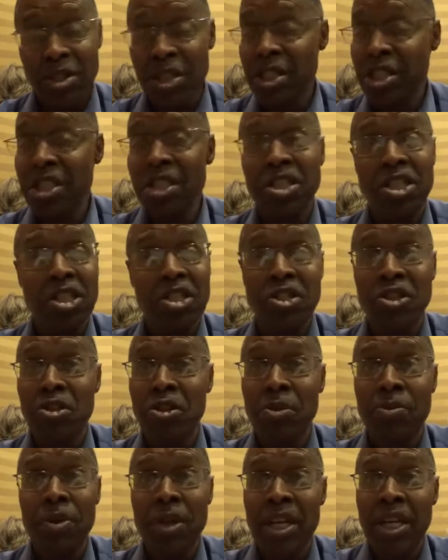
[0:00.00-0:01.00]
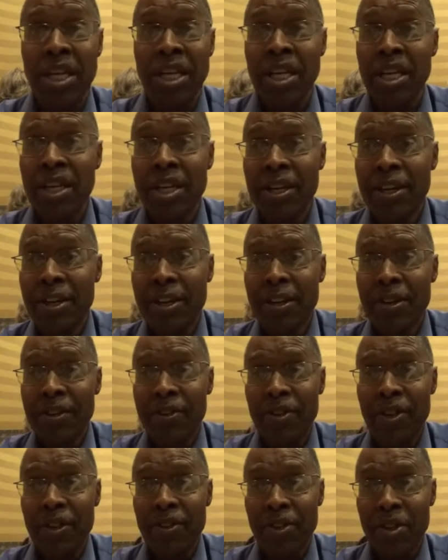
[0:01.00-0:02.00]
just continue to be
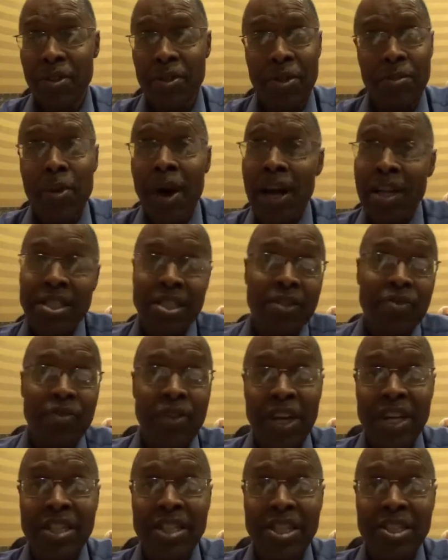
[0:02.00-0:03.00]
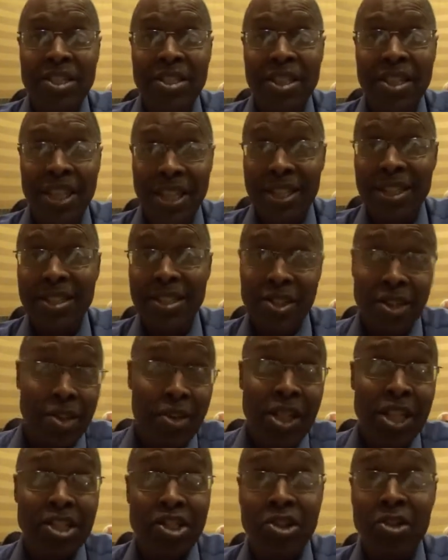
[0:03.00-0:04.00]
the boxing fan
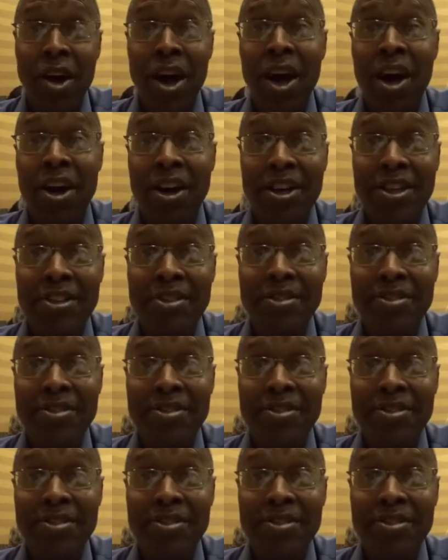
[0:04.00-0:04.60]
that you are.